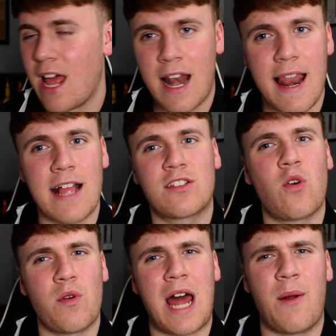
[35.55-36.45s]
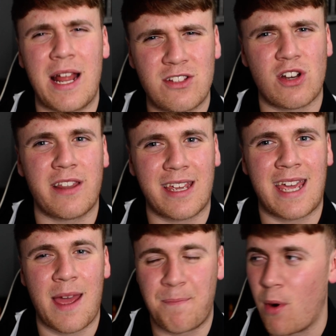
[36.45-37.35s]
Let's go now, let's look at the
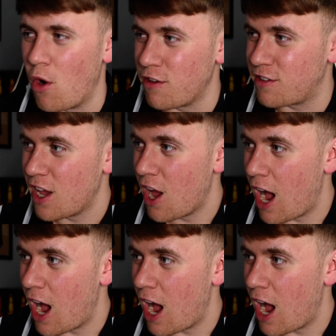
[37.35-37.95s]
kit boys.